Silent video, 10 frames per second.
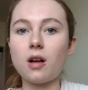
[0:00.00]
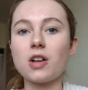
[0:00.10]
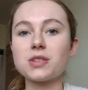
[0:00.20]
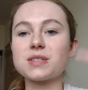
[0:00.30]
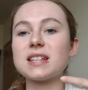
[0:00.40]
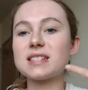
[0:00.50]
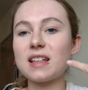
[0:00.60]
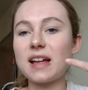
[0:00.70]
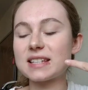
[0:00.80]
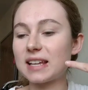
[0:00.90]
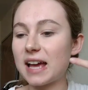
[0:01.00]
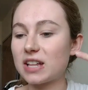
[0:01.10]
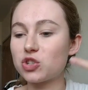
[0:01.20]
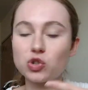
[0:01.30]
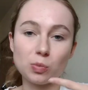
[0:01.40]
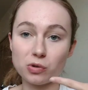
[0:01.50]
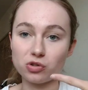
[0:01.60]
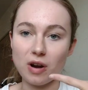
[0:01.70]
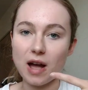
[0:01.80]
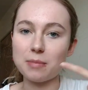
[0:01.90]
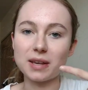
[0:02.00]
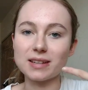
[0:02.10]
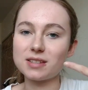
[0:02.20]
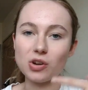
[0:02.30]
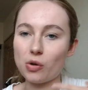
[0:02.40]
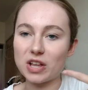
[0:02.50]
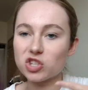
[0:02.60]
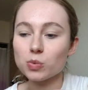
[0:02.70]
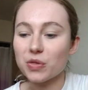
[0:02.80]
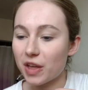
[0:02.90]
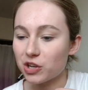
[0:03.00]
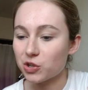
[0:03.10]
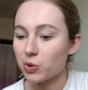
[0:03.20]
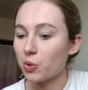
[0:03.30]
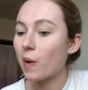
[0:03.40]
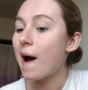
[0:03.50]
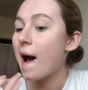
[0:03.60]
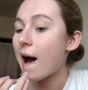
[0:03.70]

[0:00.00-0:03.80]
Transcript: Also, since they like to get super dry, because, you know, that's just what they do,